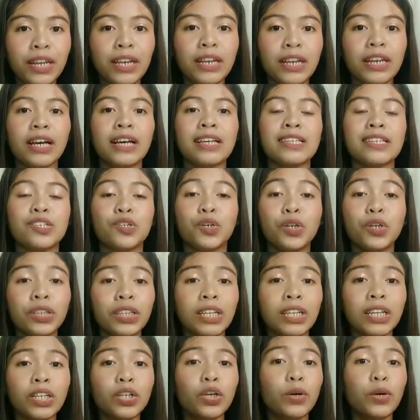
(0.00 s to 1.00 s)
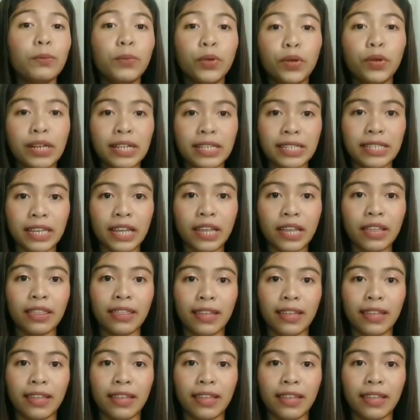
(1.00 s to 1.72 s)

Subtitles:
in a certain community,